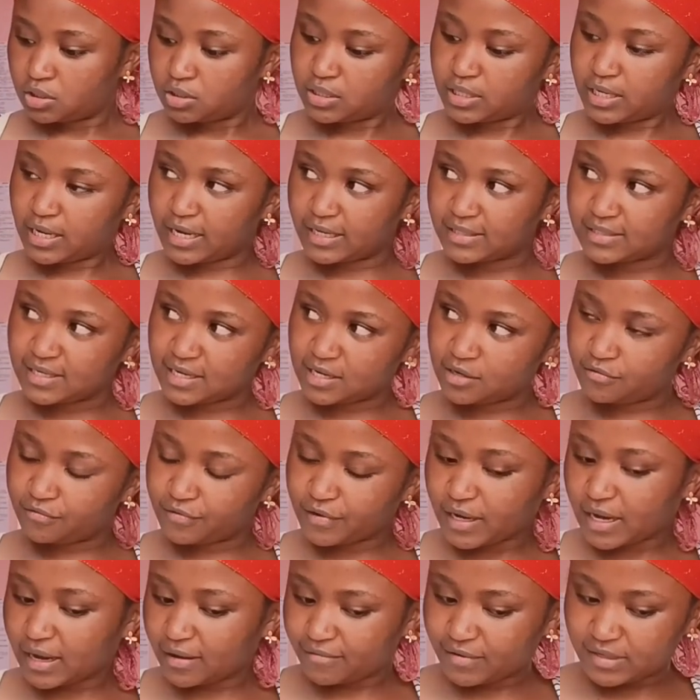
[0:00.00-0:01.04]
three extra
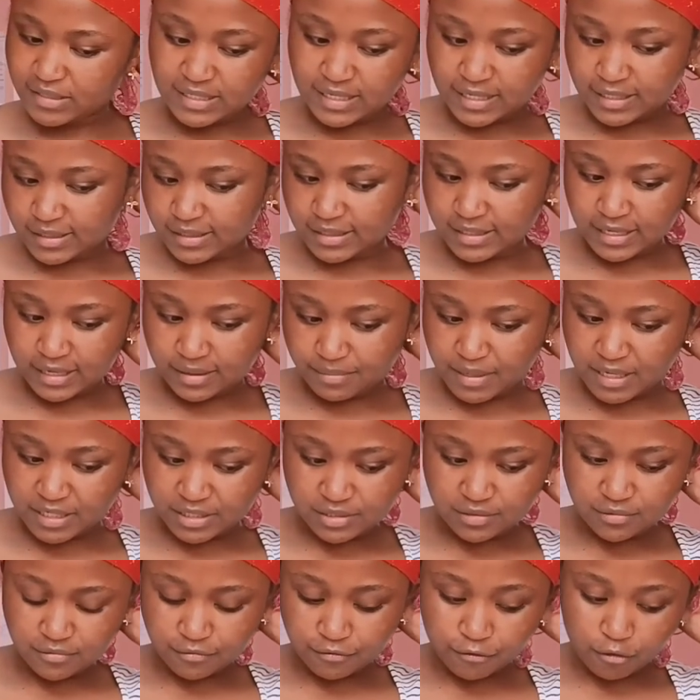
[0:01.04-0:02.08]
duvet covers and three
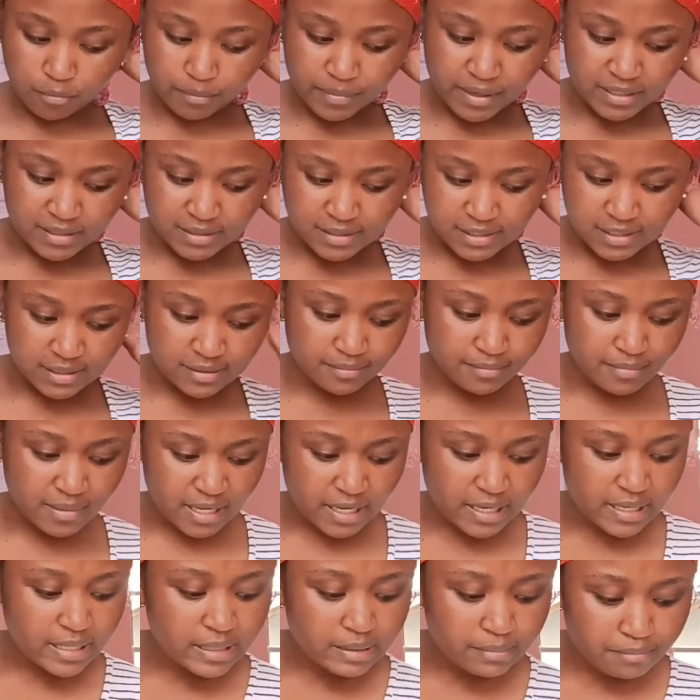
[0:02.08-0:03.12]
bed four bed sheet,
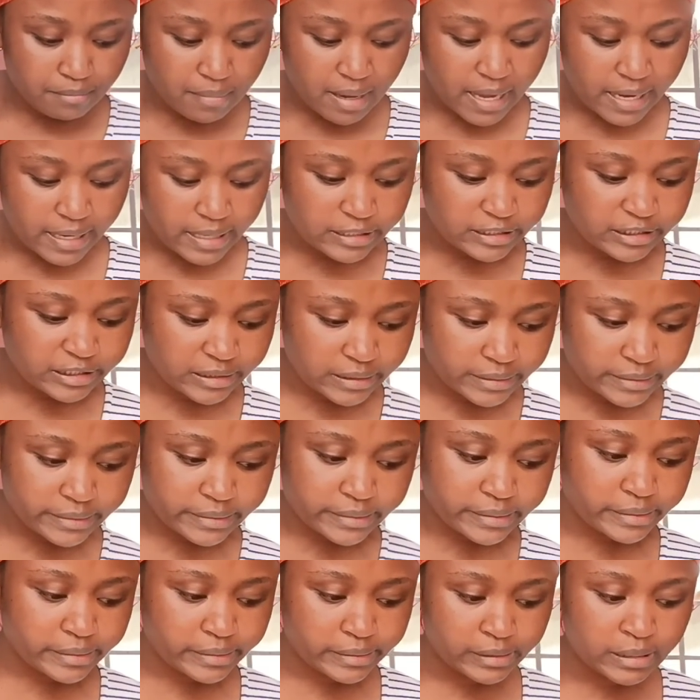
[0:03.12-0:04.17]
bed bed
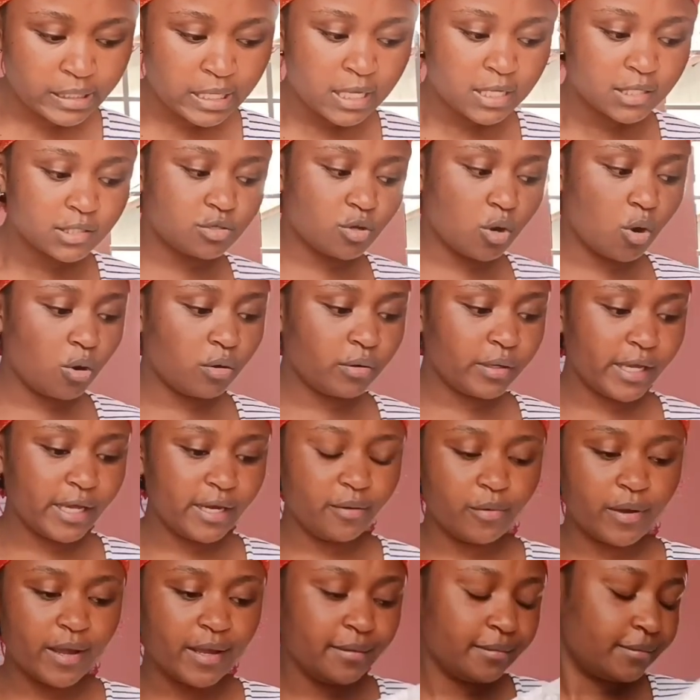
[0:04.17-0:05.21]
sheets so
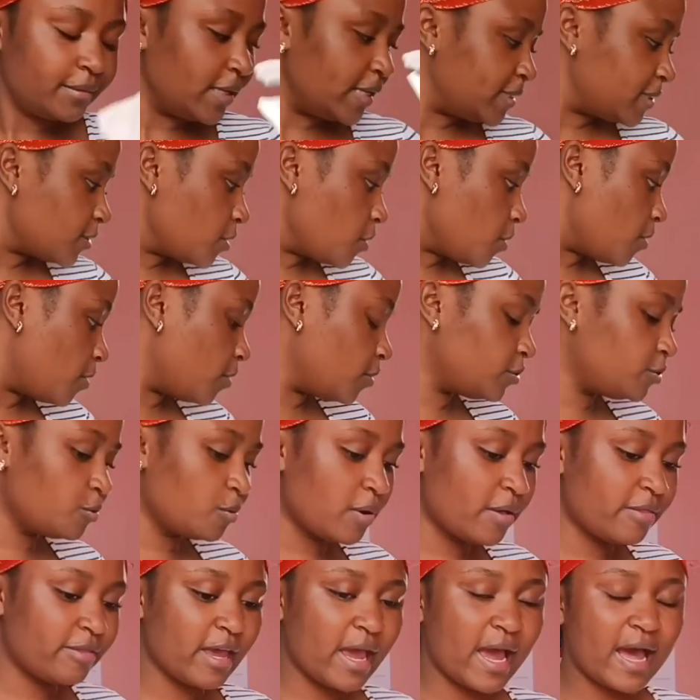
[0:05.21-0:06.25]
anyway let's go
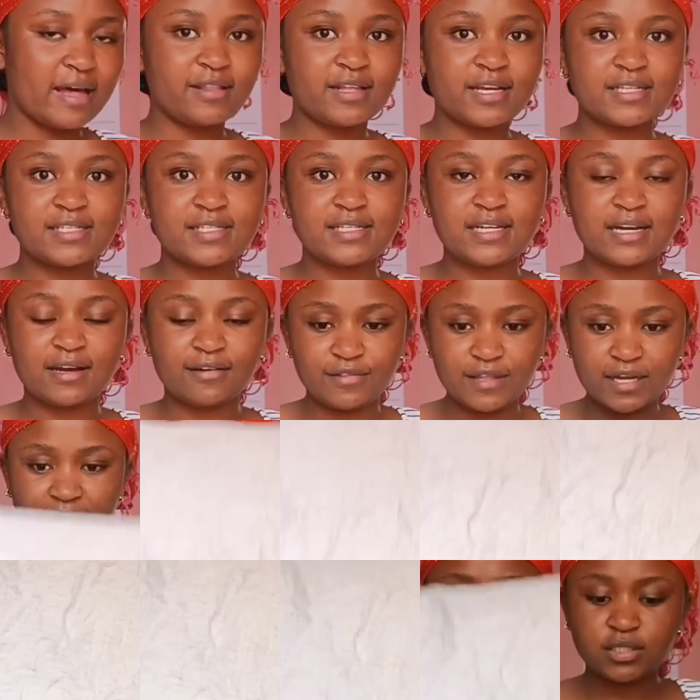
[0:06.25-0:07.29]
to the other stuff that
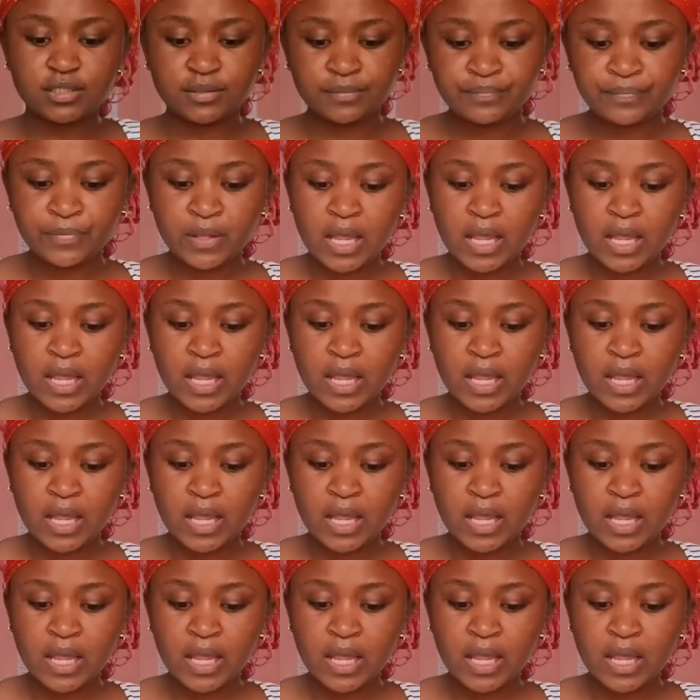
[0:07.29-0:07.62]
i got